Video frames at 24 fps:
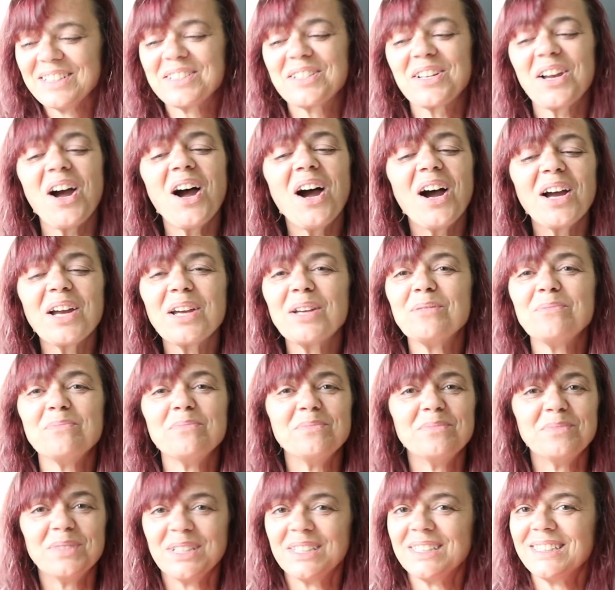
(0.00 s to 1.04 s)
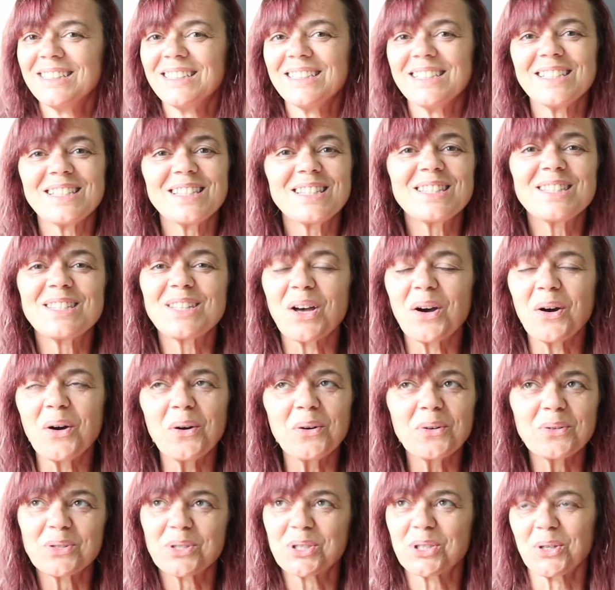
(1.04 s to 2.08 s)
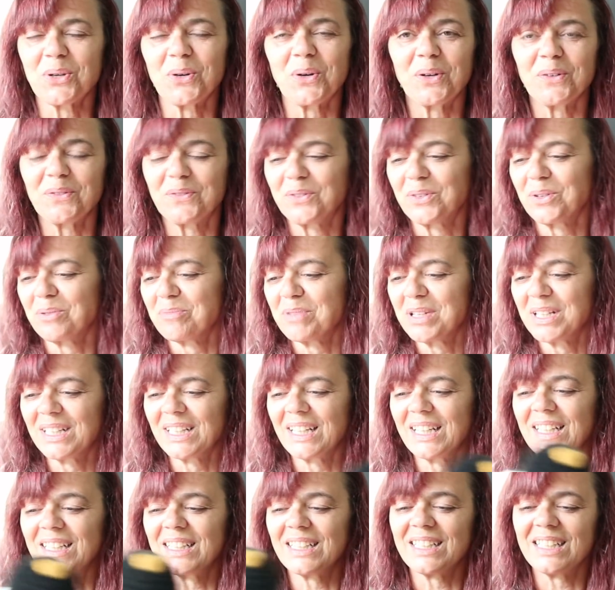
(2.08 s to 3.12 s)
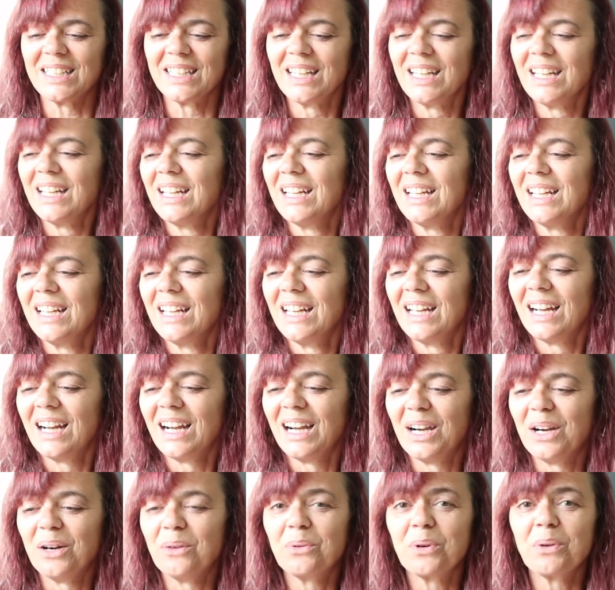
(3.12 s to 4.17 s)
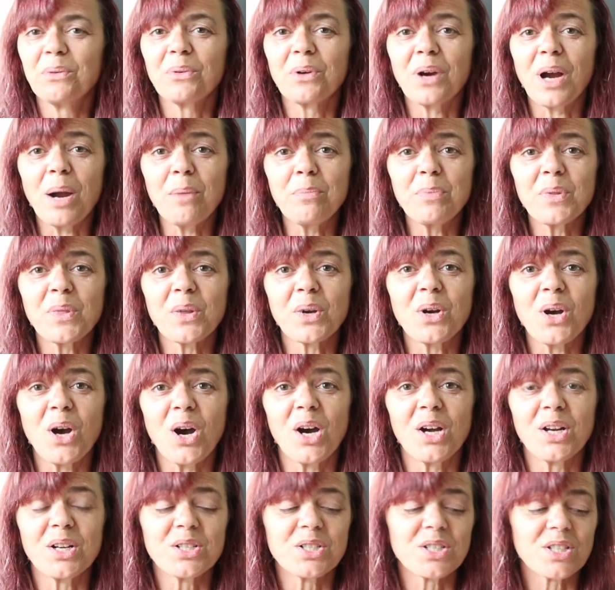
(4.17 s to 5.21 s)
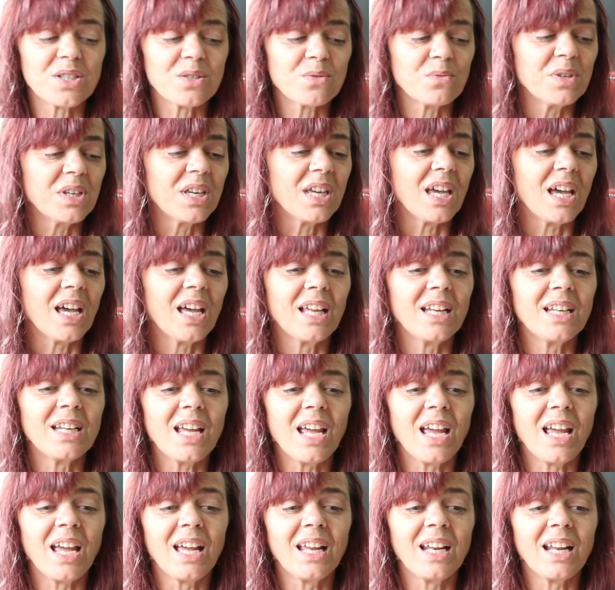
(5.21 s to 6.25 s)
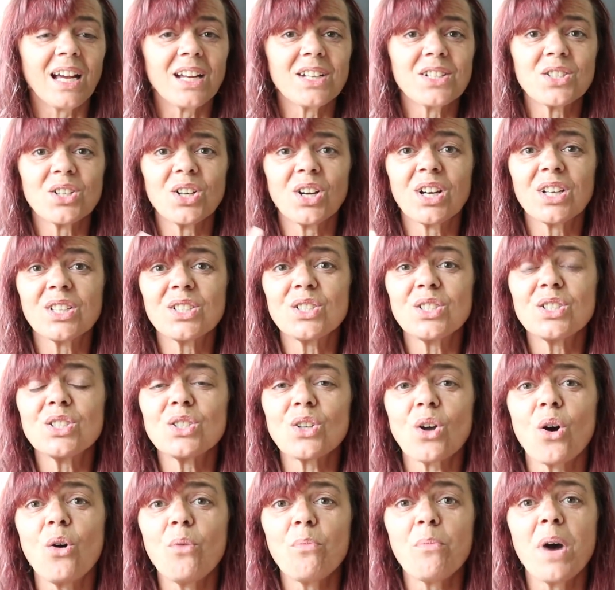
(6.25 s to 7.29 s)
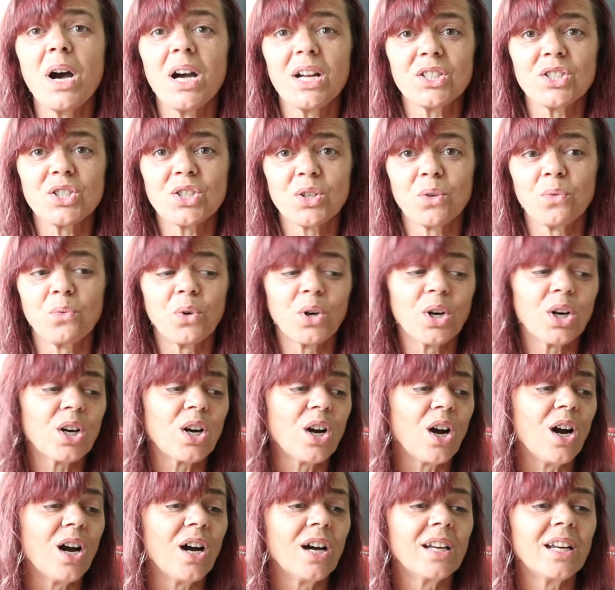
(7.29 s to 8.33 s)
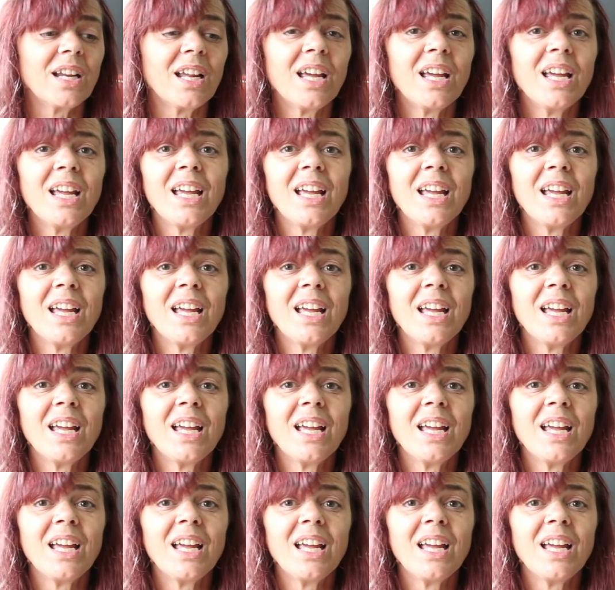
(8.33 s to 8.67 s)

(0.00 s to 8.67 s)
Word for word: time is so short for me lately. Uh, we were up at the cottage this weekend and I took so much to work on